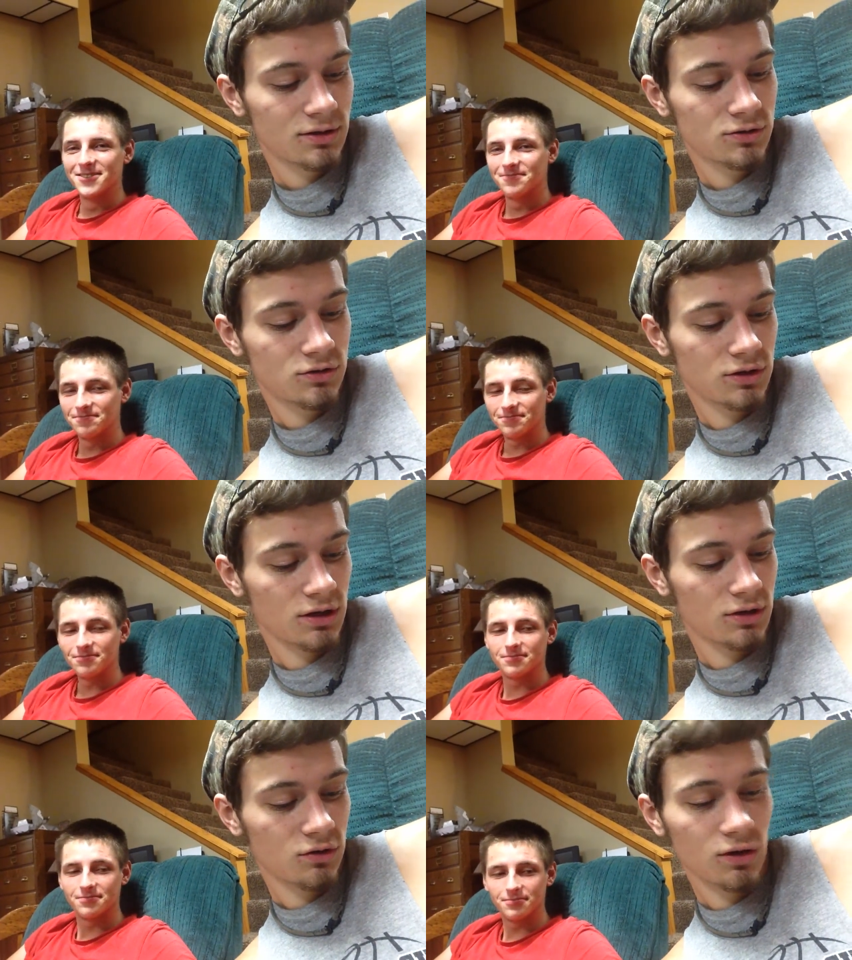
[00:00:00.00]

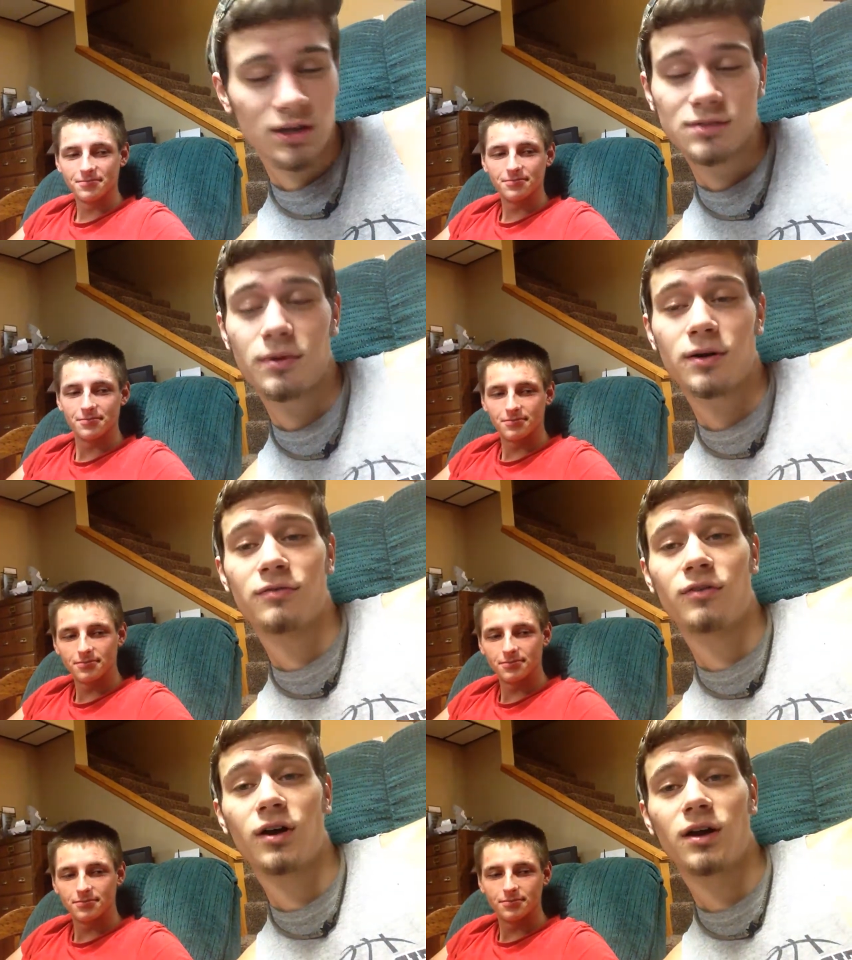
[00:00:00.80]
Speaker 1: Shit, you guys better
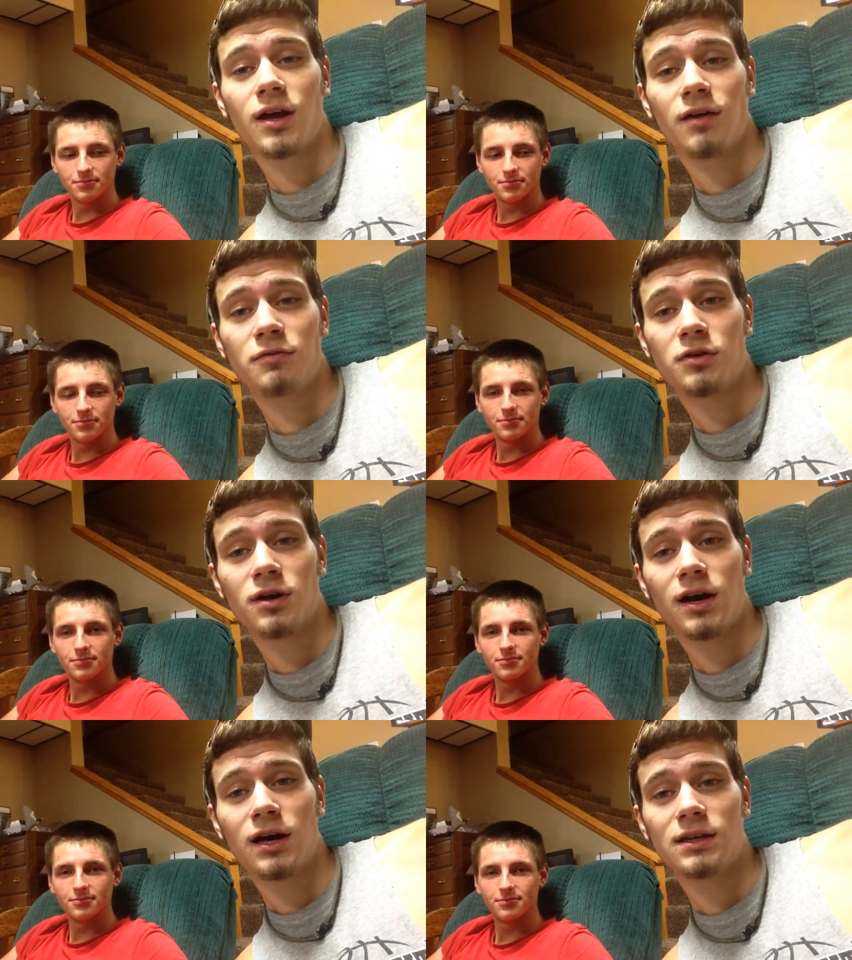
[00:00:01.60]
fucking have your
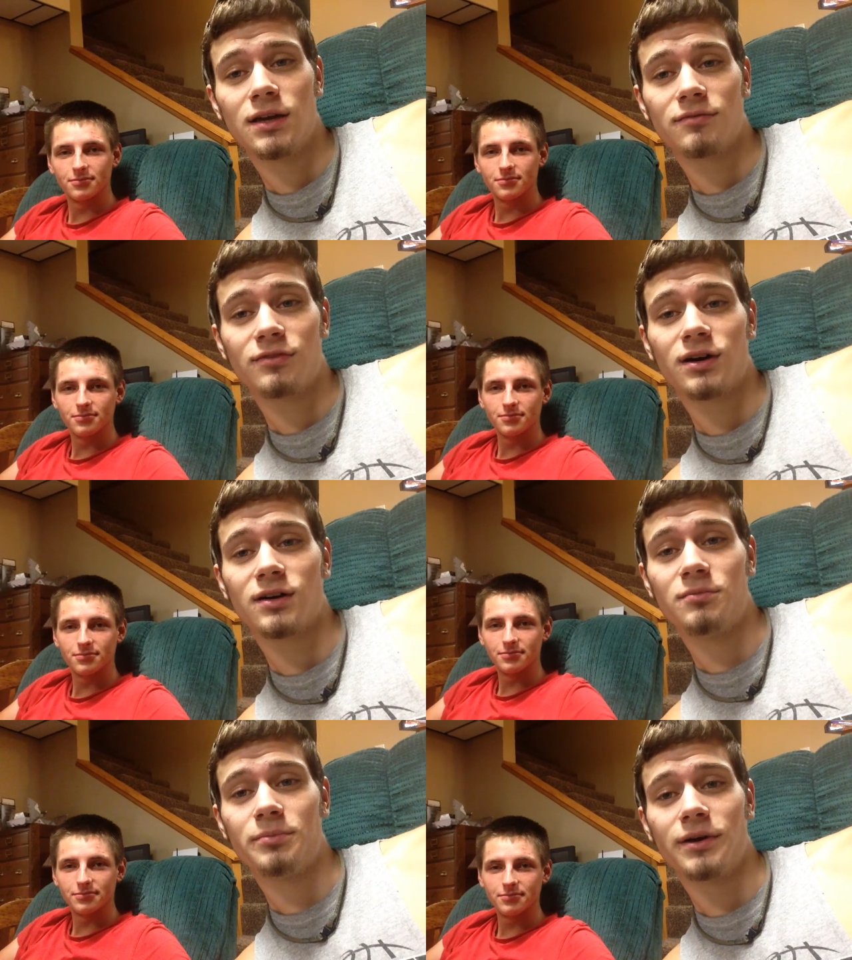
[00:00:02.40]
goddamn
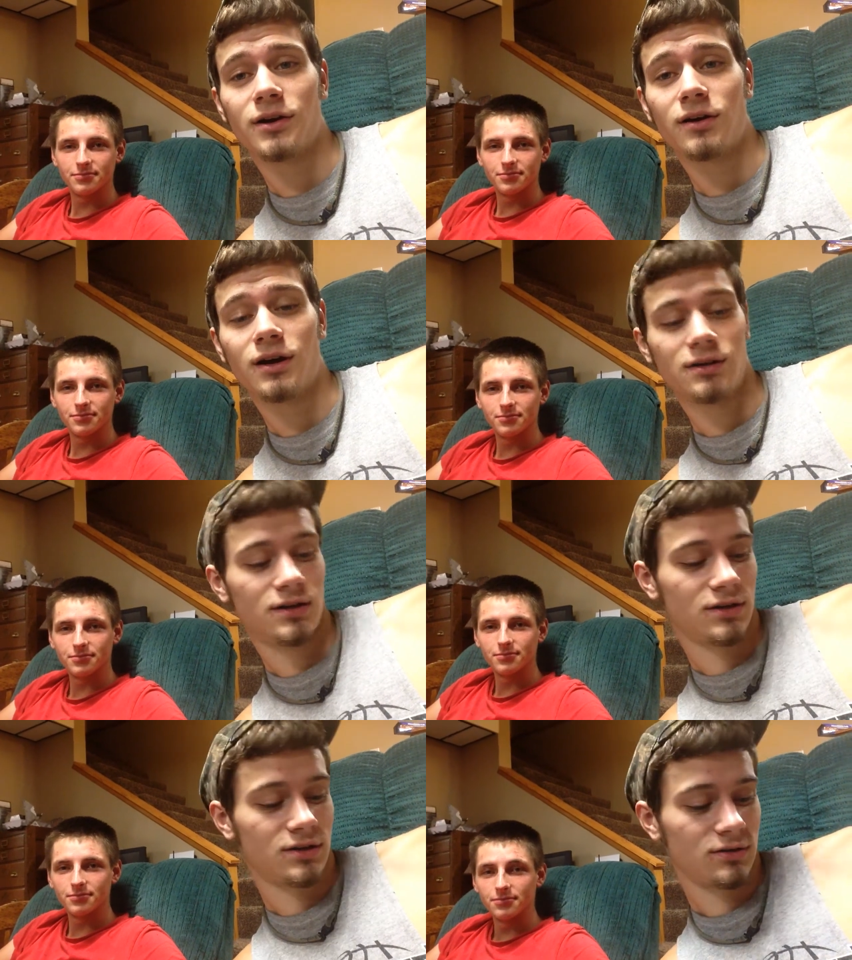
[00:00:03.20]
fucking beer right
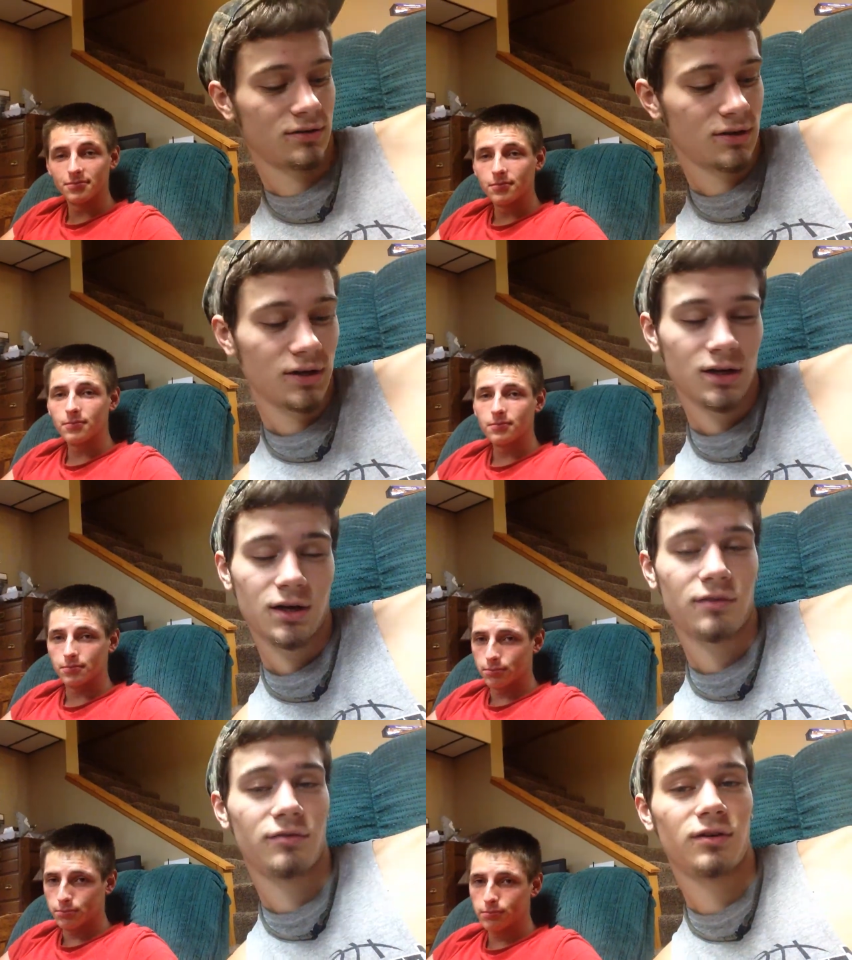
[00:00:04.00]
now.
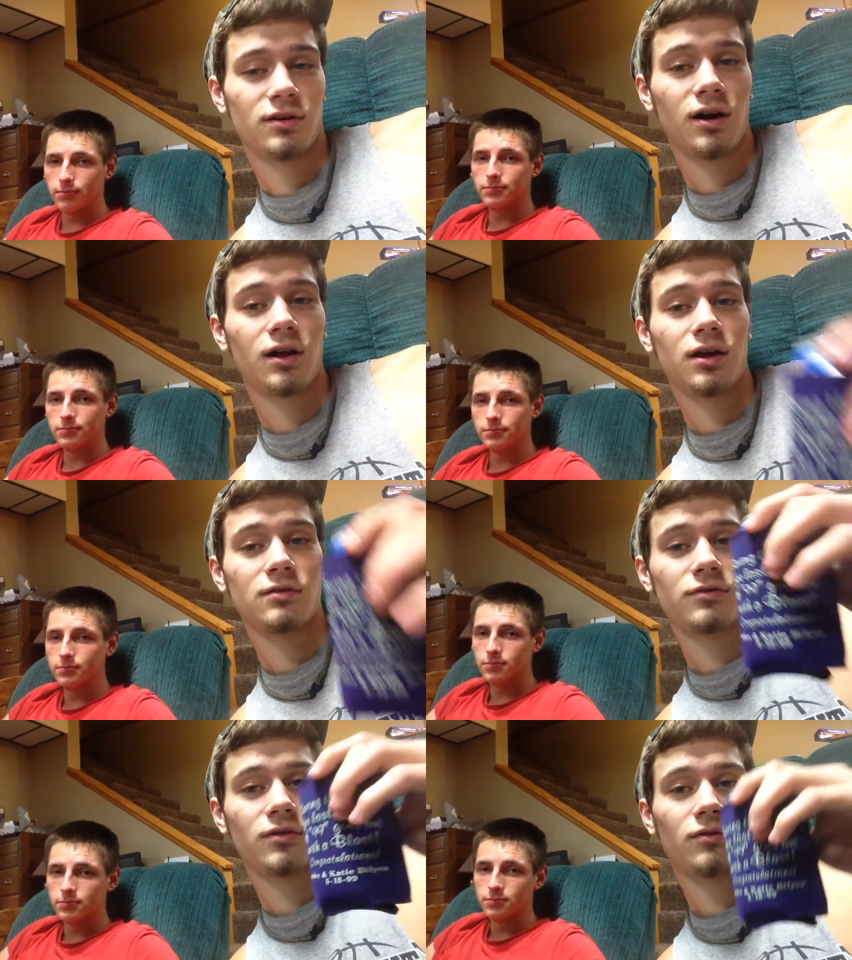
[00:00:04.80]
If you're not, like,
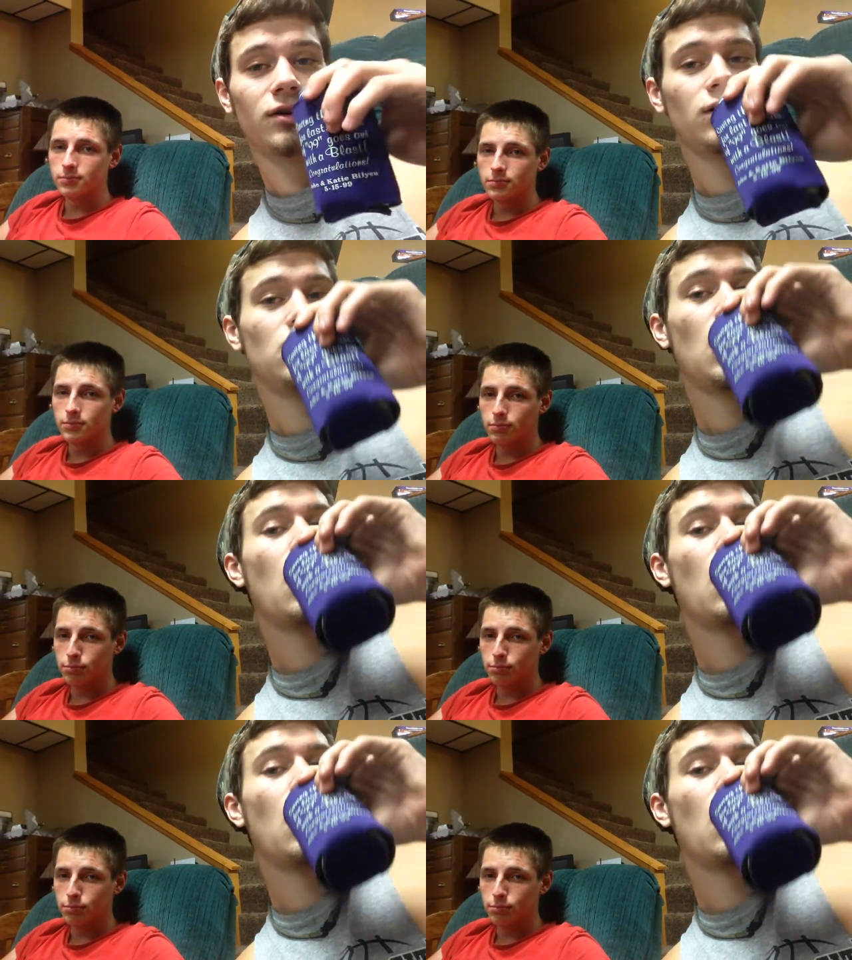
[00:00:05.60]
for real.